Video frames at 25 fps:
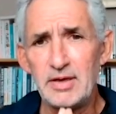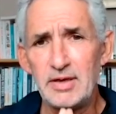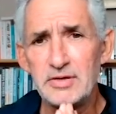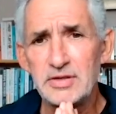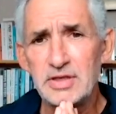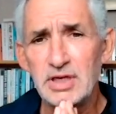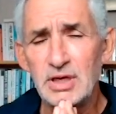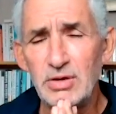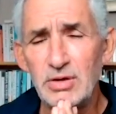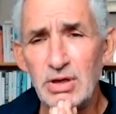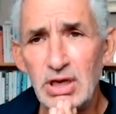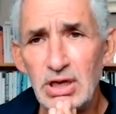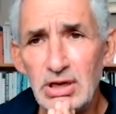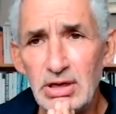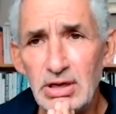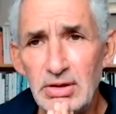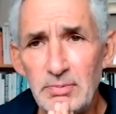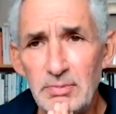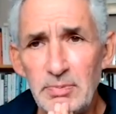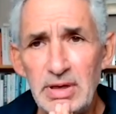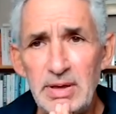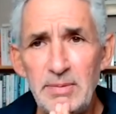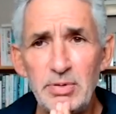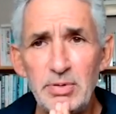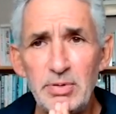So
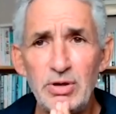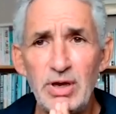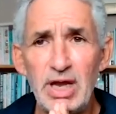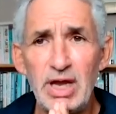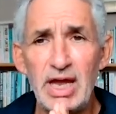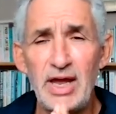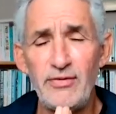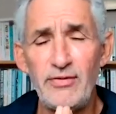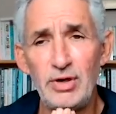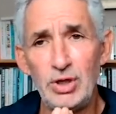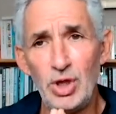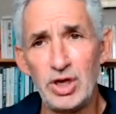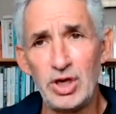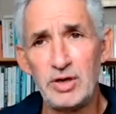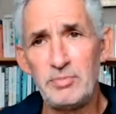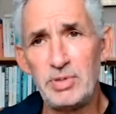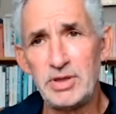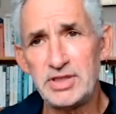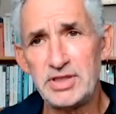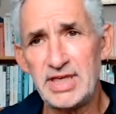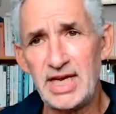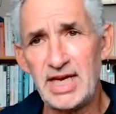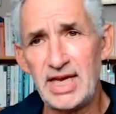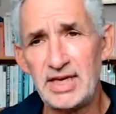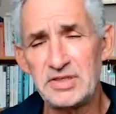people who have a lot of
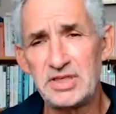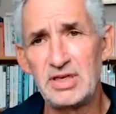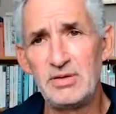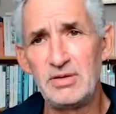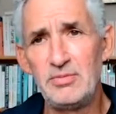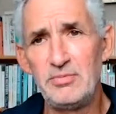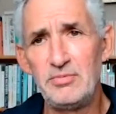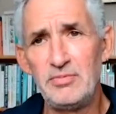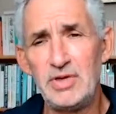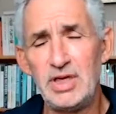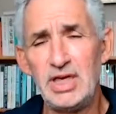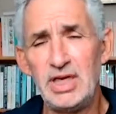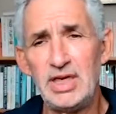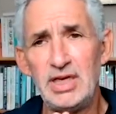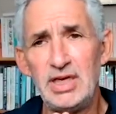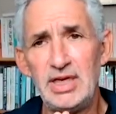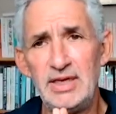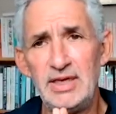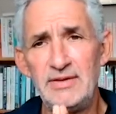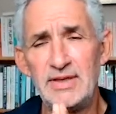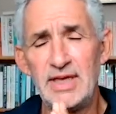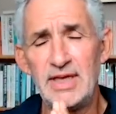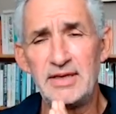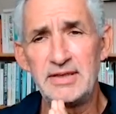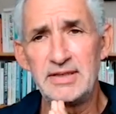potassium
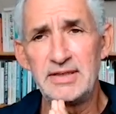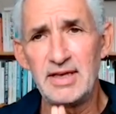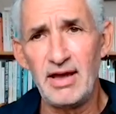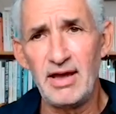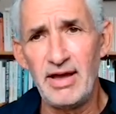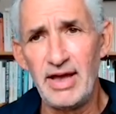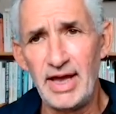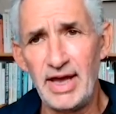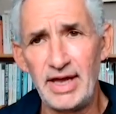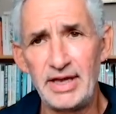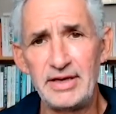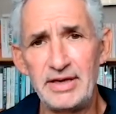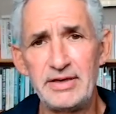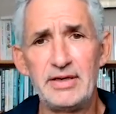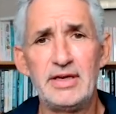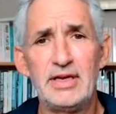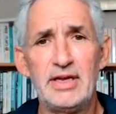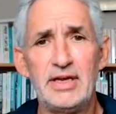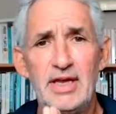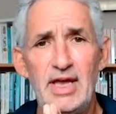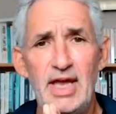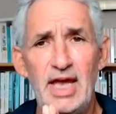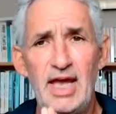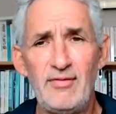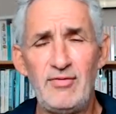in their diet
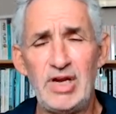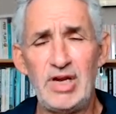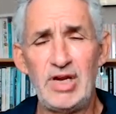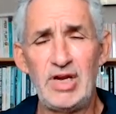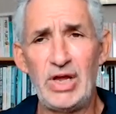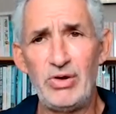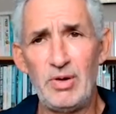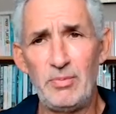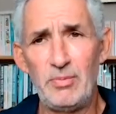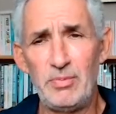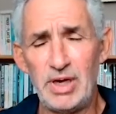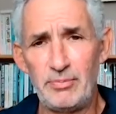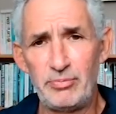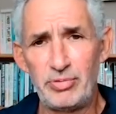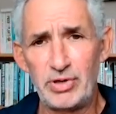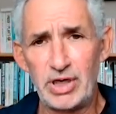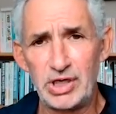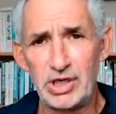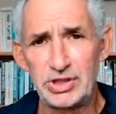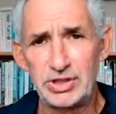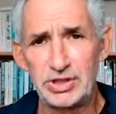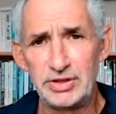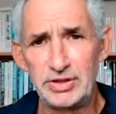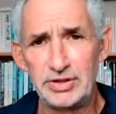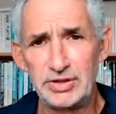have lower blood
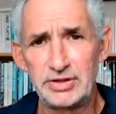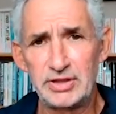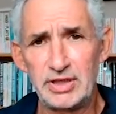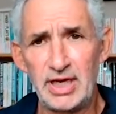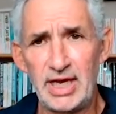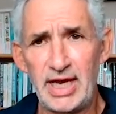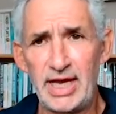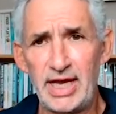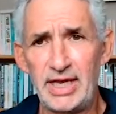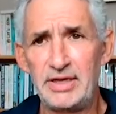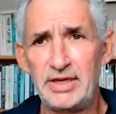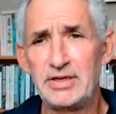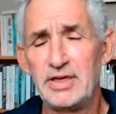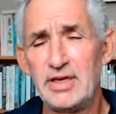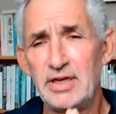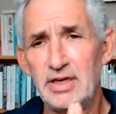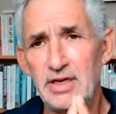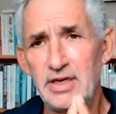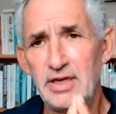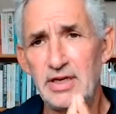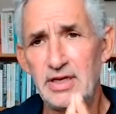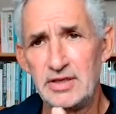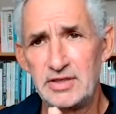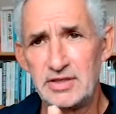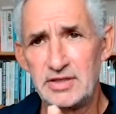pressures. And
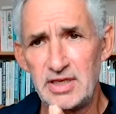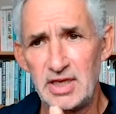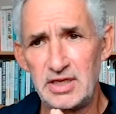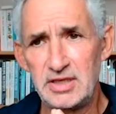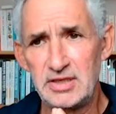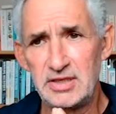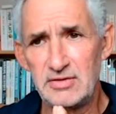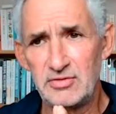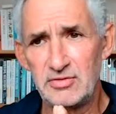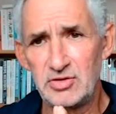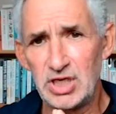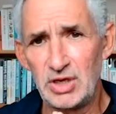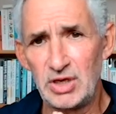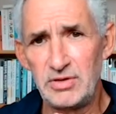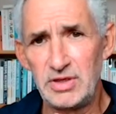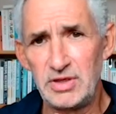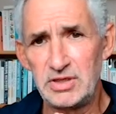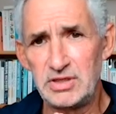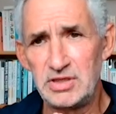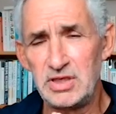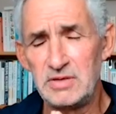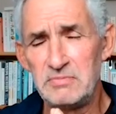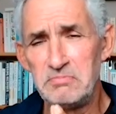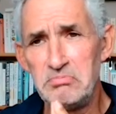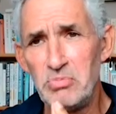studies have shown
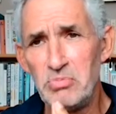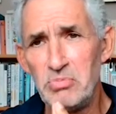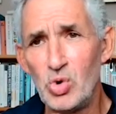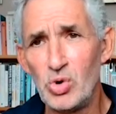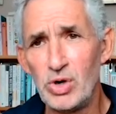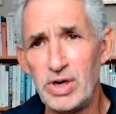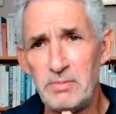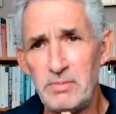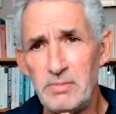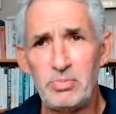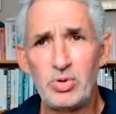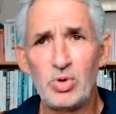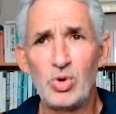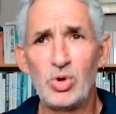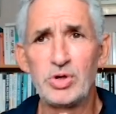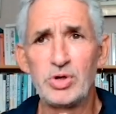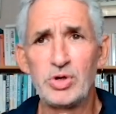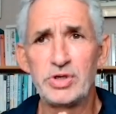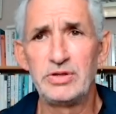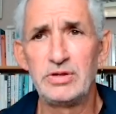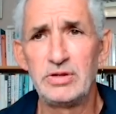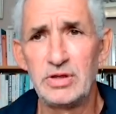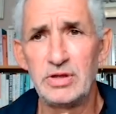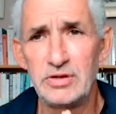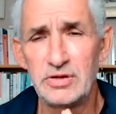this is more
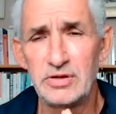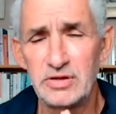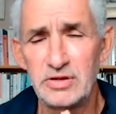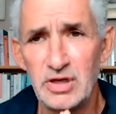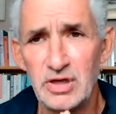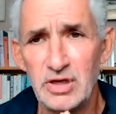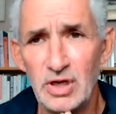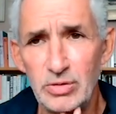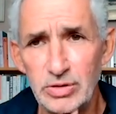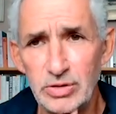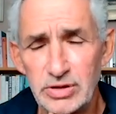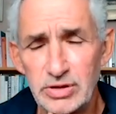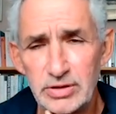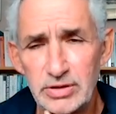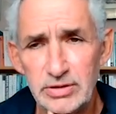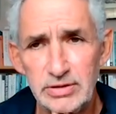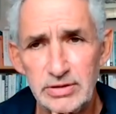important than salt.